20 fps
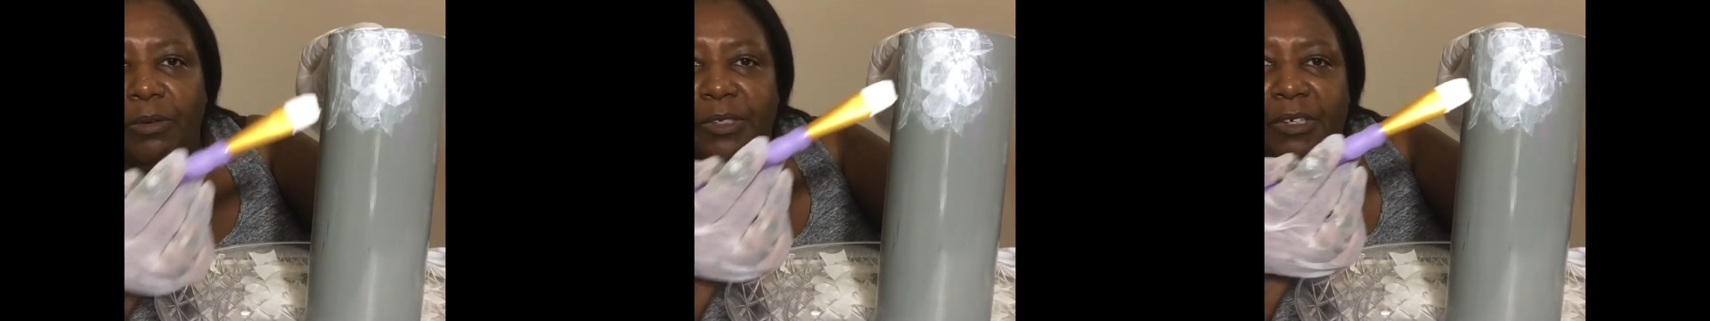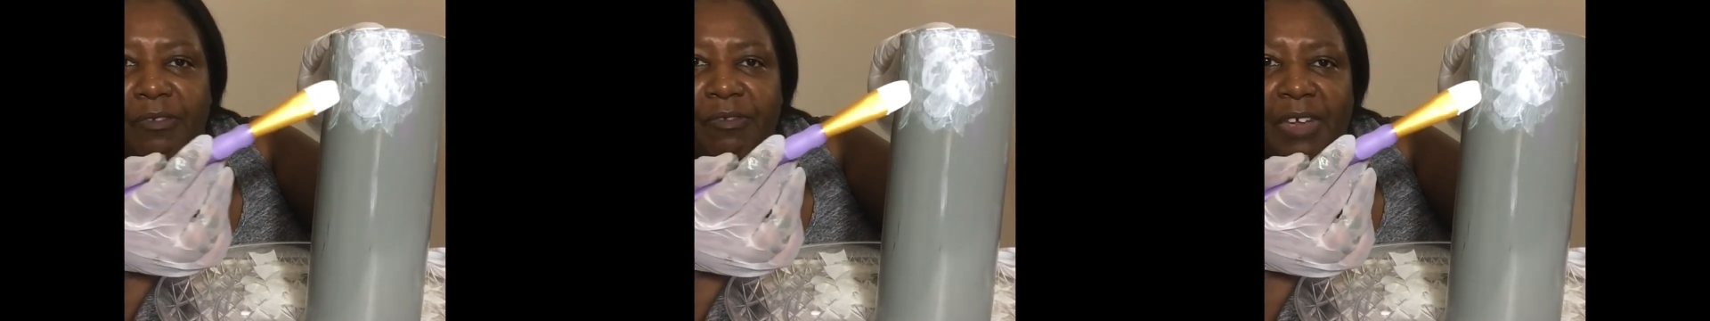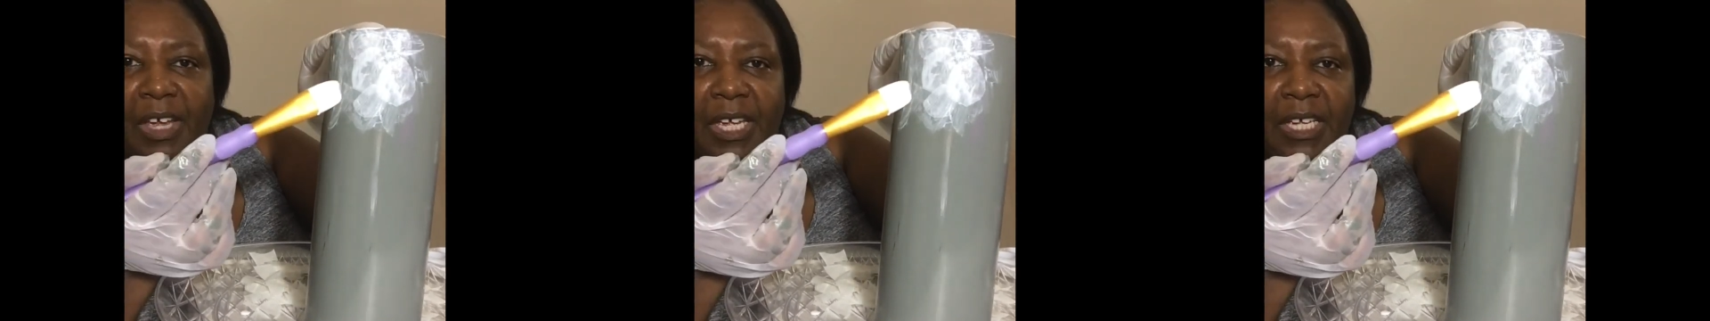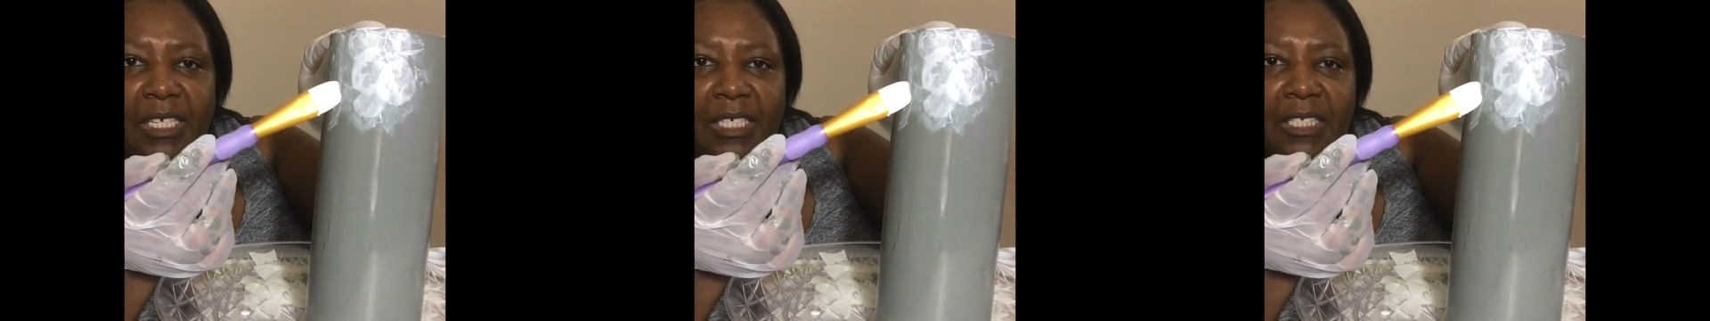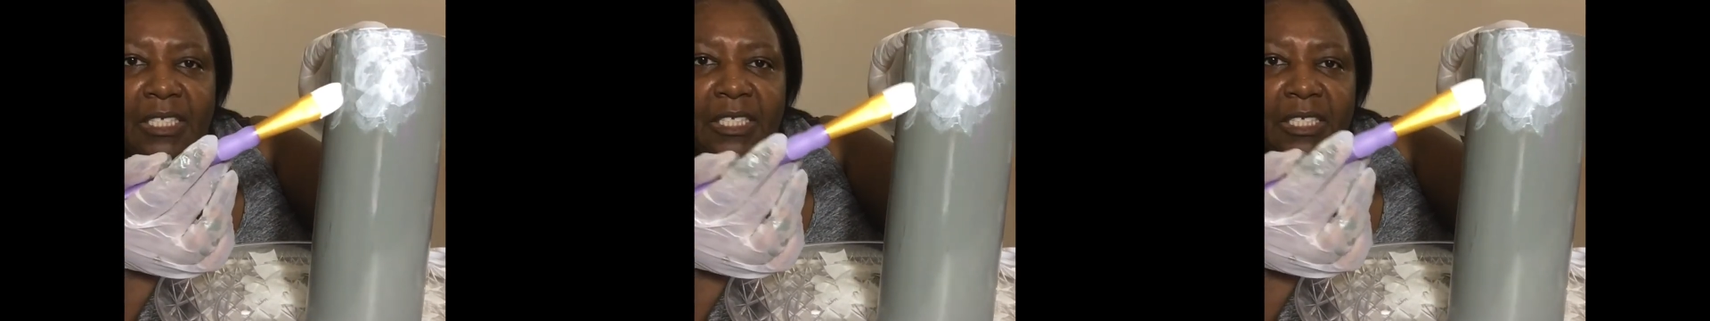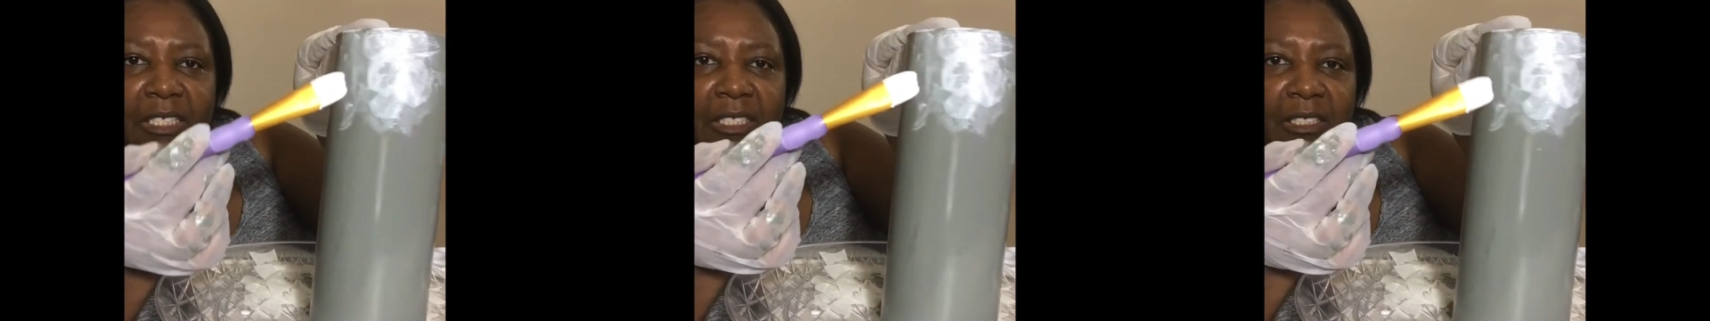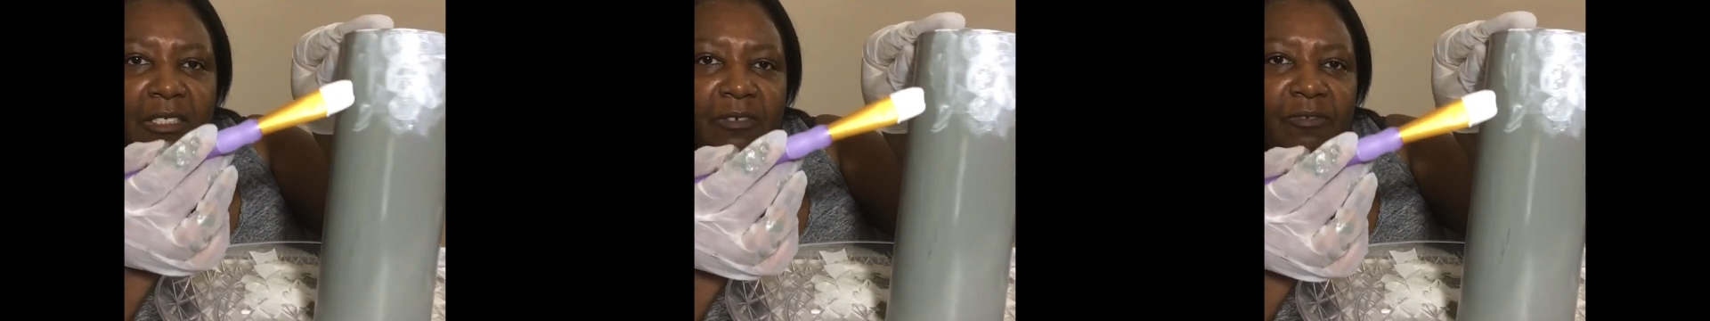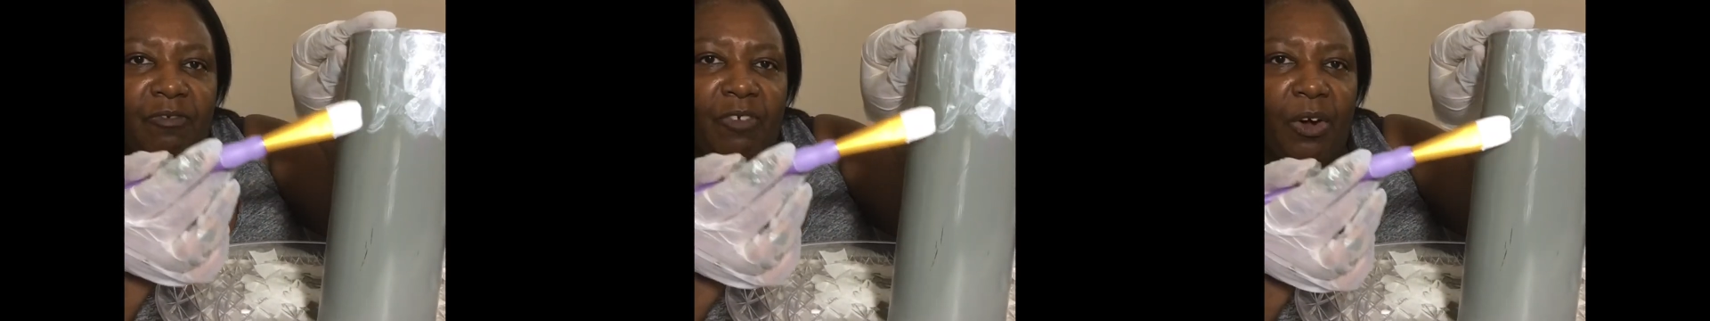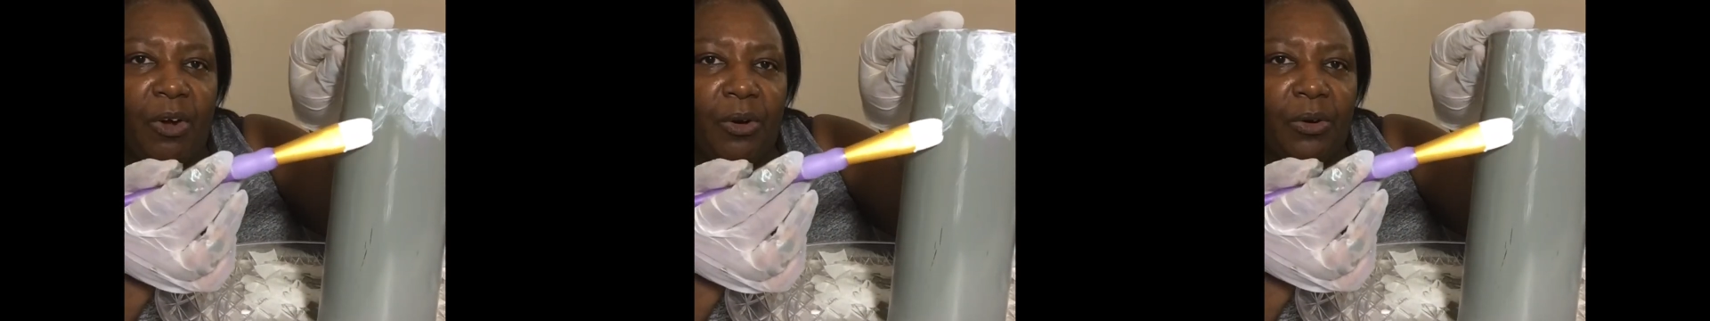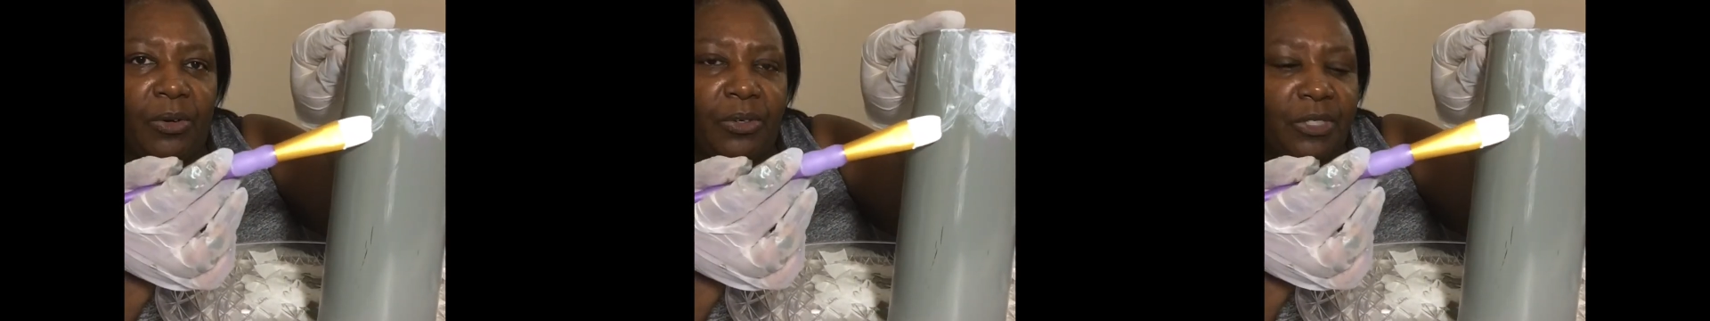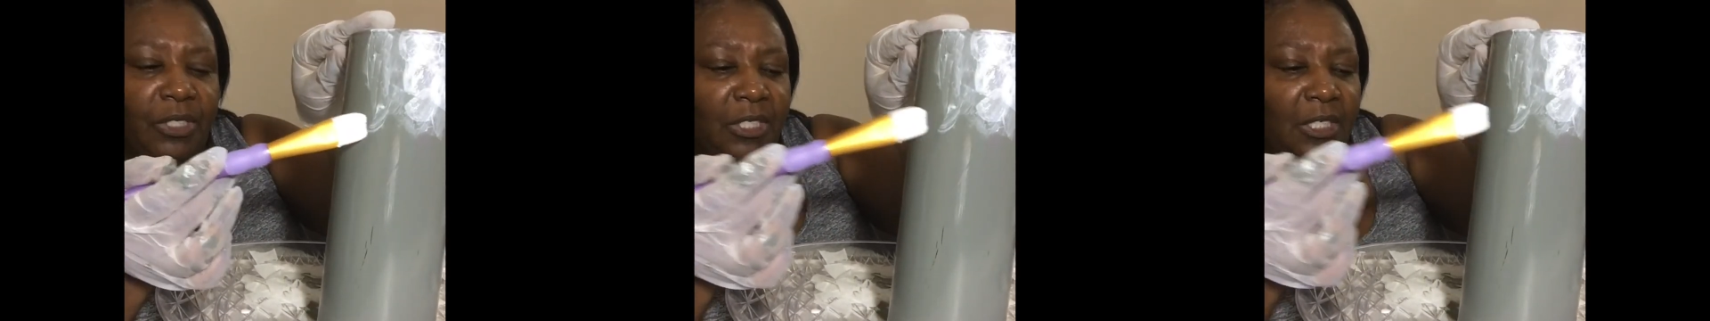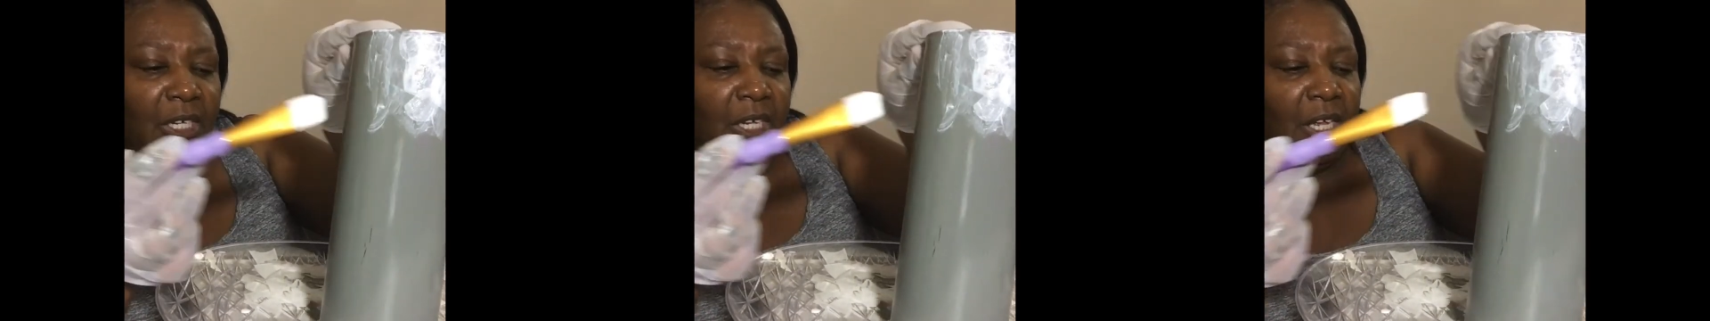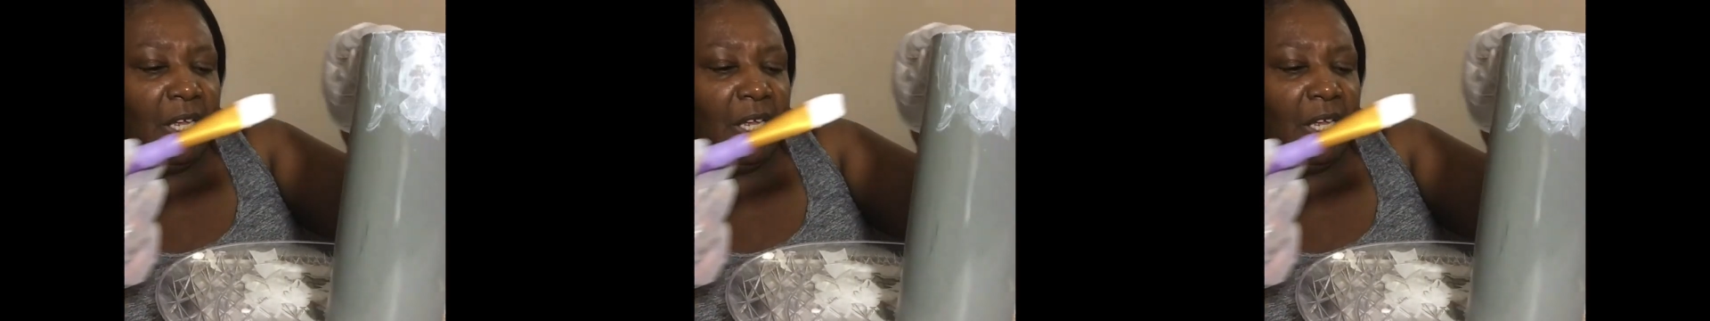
the vase first